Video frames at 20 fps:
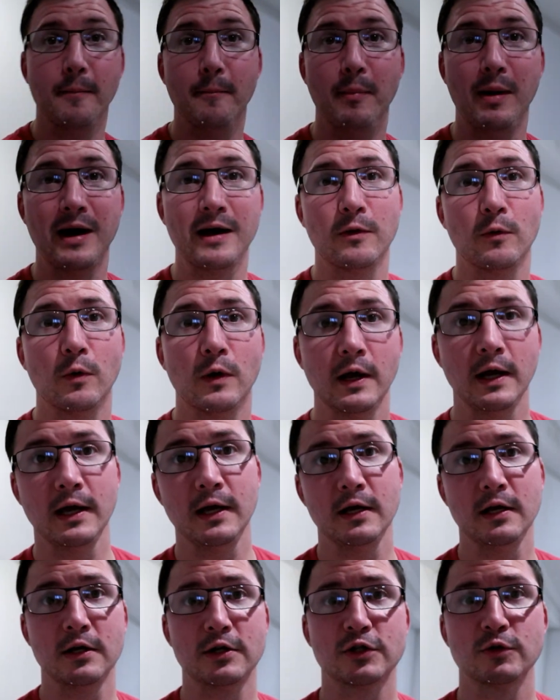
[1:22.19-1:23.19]
By the
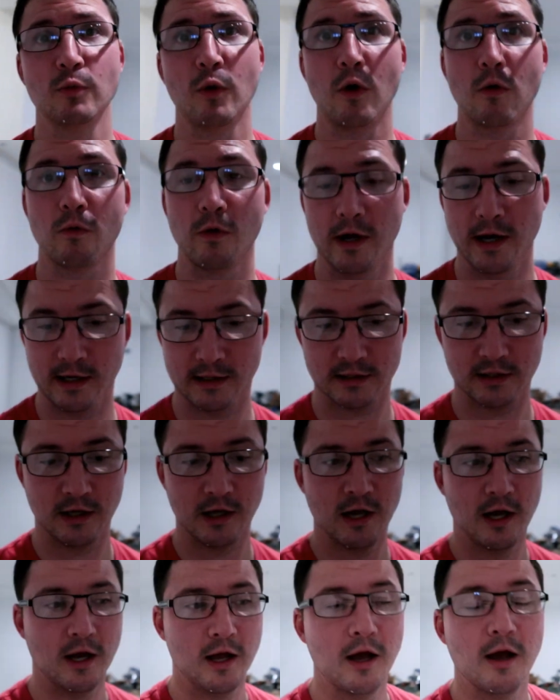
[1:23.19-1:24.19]
way, small rant,
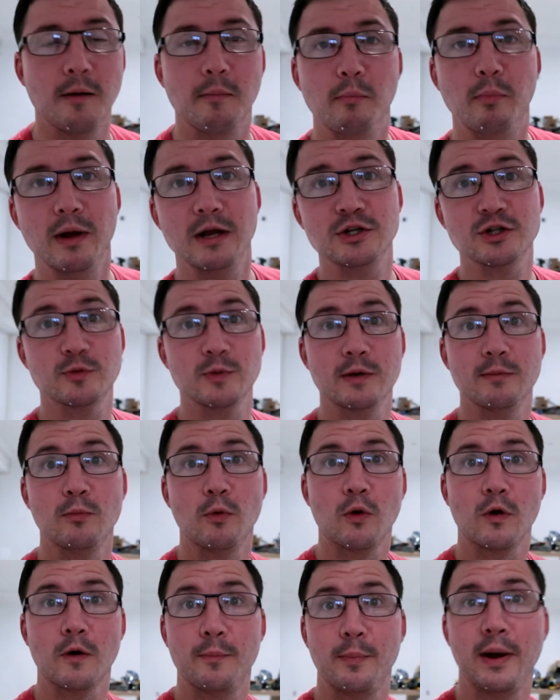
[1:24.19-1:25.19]
Benjamin
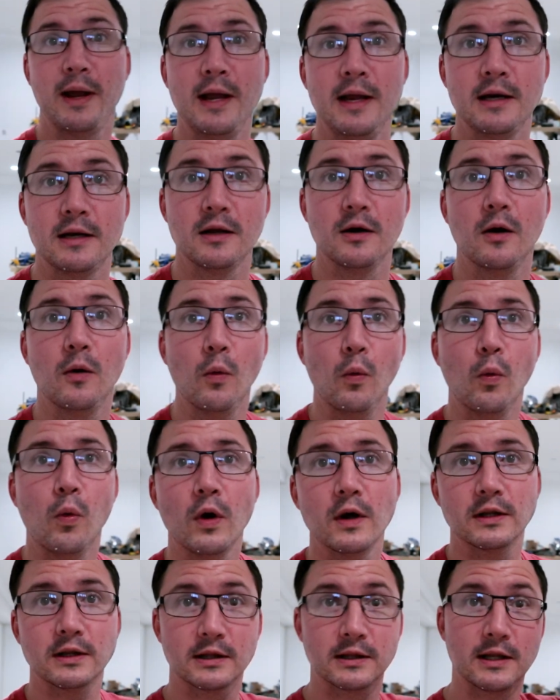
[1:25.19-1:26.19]
Moore paint,
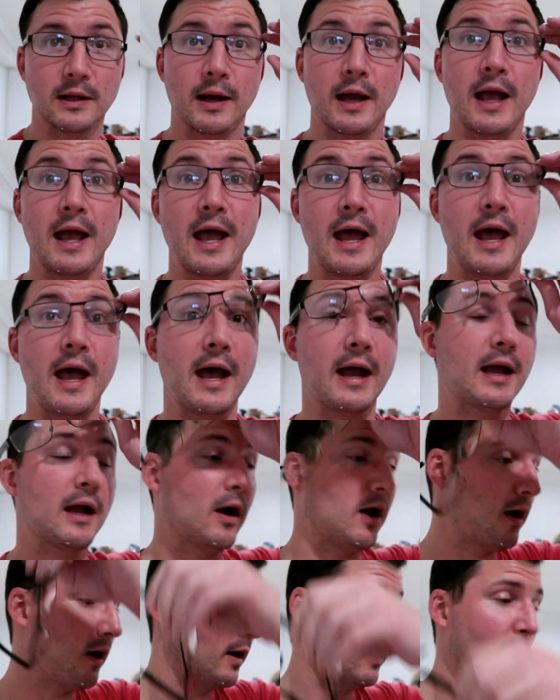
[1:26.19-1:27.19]
what the
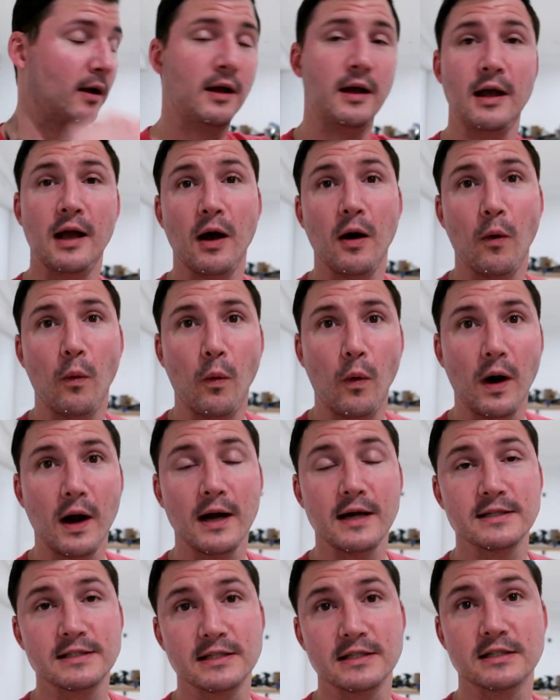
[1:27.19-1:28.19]
heck
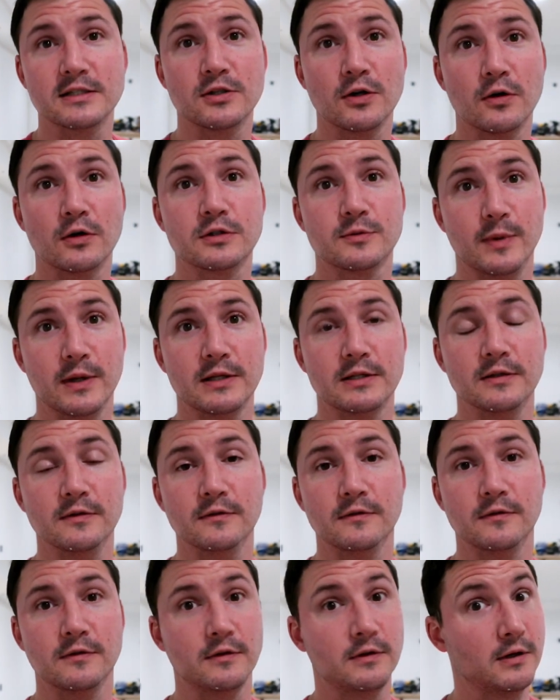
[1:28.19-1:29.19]
why is it so
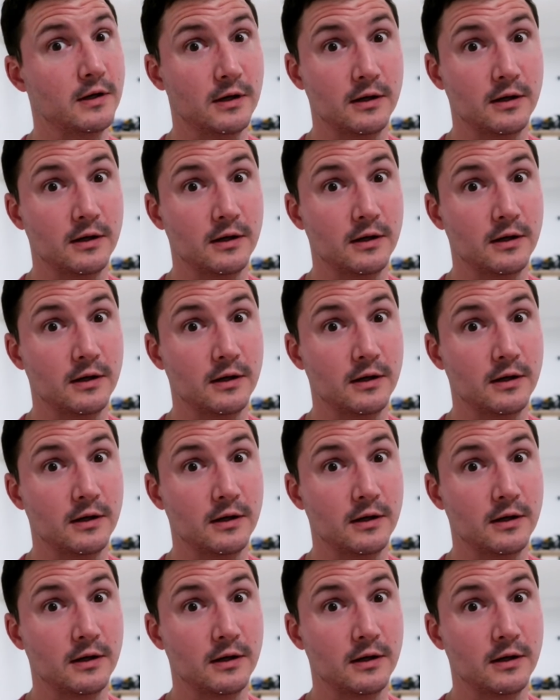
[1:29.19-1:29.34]
expensive?